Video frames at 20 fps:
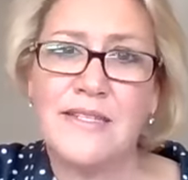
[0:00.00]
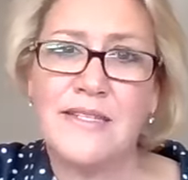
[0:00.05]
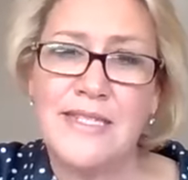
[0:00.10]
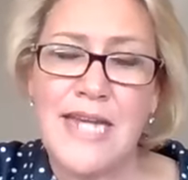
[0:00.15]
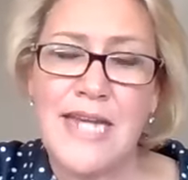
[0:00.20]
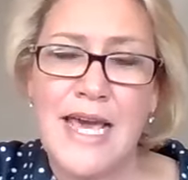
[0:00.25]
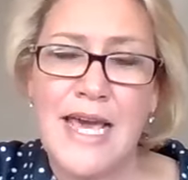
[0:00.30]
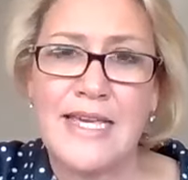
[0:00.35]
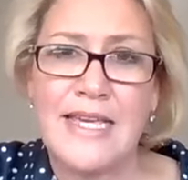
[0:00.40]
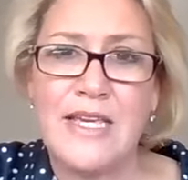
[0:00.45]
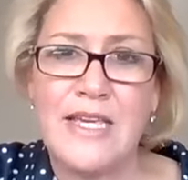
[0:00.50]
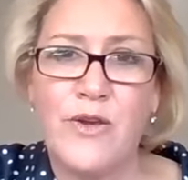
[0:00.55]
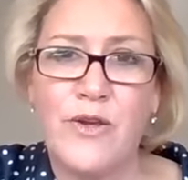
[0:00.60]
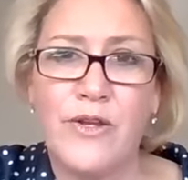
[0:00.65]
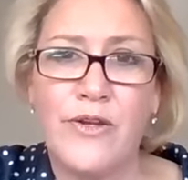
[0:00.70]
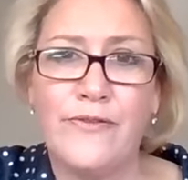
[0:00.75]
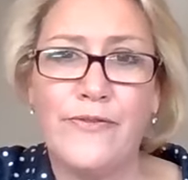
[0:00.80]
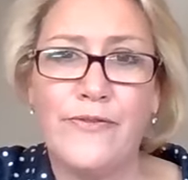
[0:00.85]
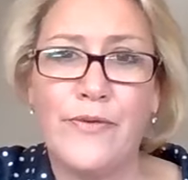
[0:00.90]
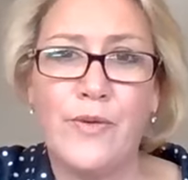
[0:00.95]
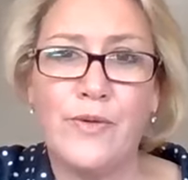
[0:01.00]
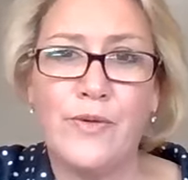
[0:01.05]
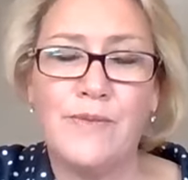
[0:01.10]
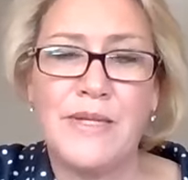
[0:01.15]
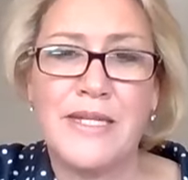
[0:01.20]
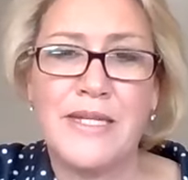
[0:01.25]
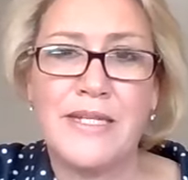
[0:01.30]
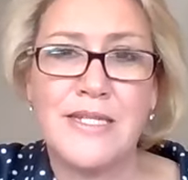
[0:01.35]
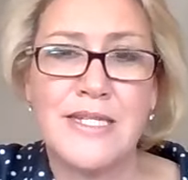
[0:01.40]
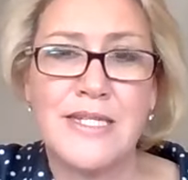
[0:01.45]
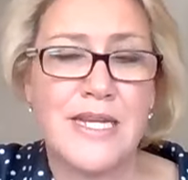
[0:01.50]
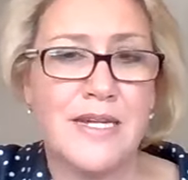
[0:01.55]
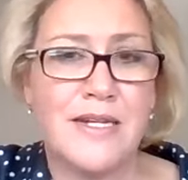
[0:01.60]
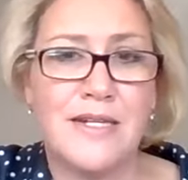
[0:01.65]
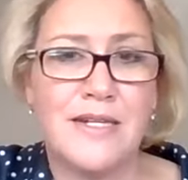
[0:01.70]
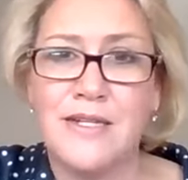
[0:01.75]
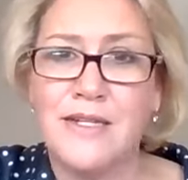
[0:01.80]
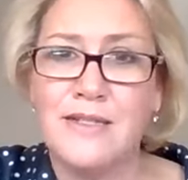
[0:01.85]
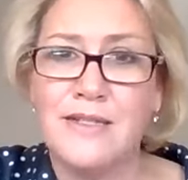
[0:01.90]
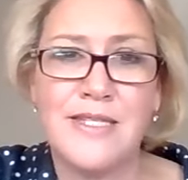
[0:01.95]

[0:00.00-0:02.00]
JAG uniform and uh,